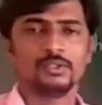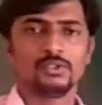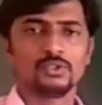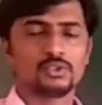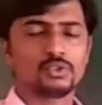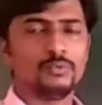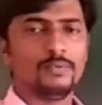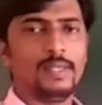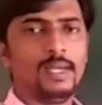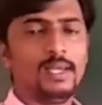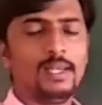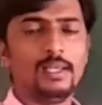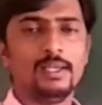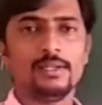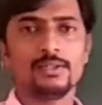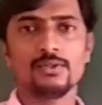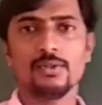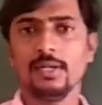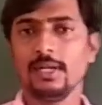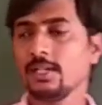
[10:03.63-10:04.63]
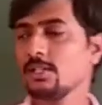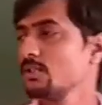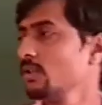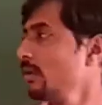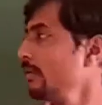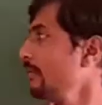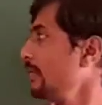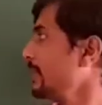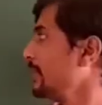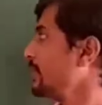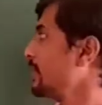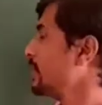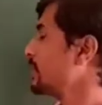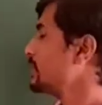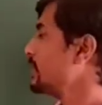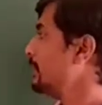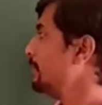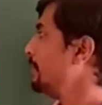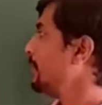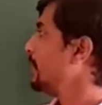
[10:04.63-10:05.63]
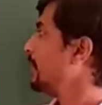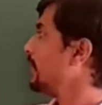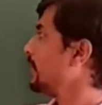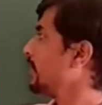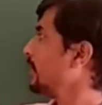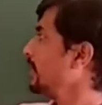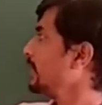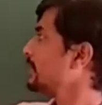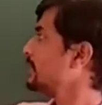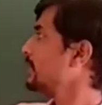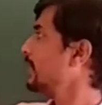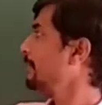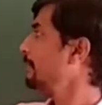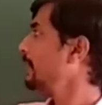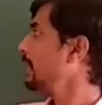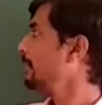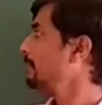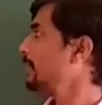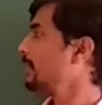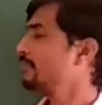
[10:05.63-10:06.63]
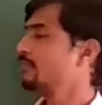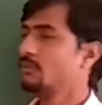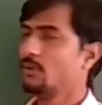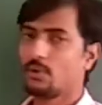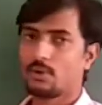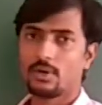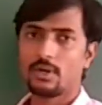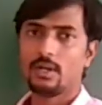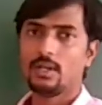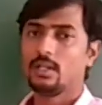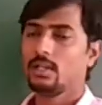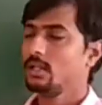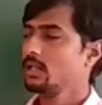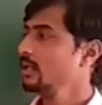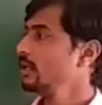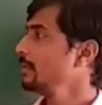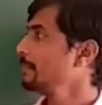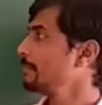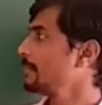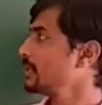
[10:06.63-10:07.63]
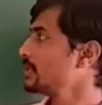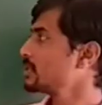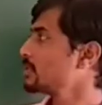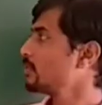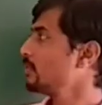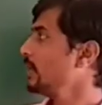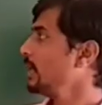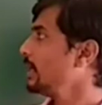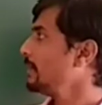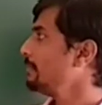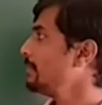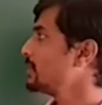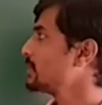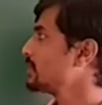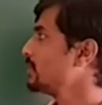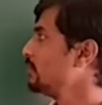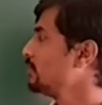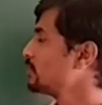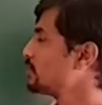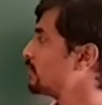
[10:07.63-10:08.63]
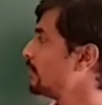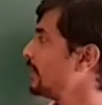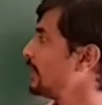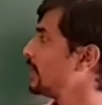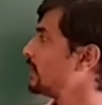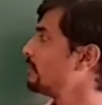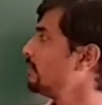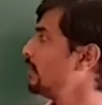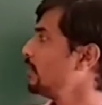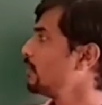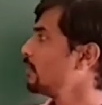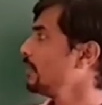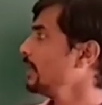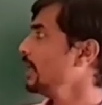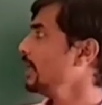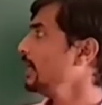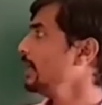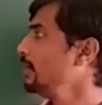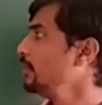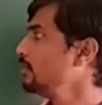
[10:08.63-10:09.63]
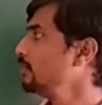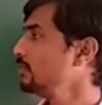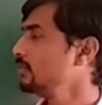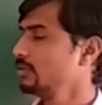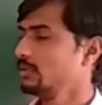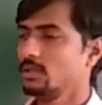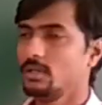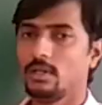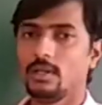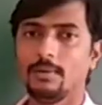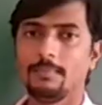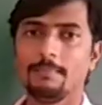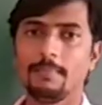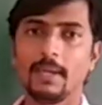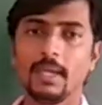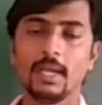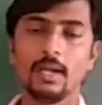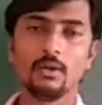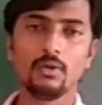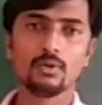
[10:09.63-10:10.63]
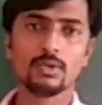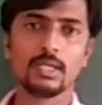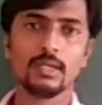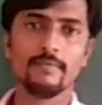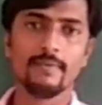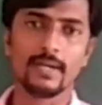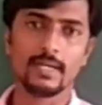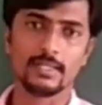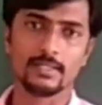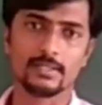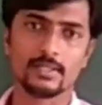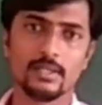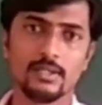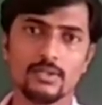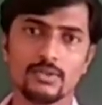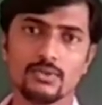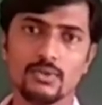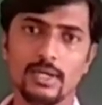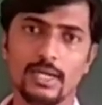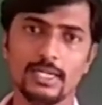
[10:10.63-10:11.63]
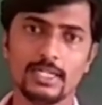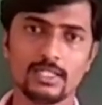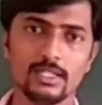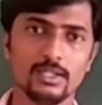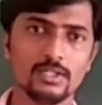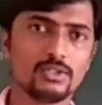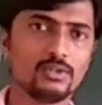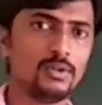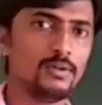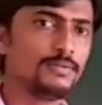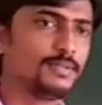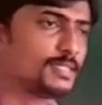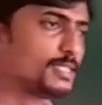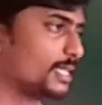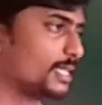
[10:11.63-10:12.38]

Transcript: So let's solve another example here. Example number 4. P square plus Q square equal to N into P into Q it is. So let's solve this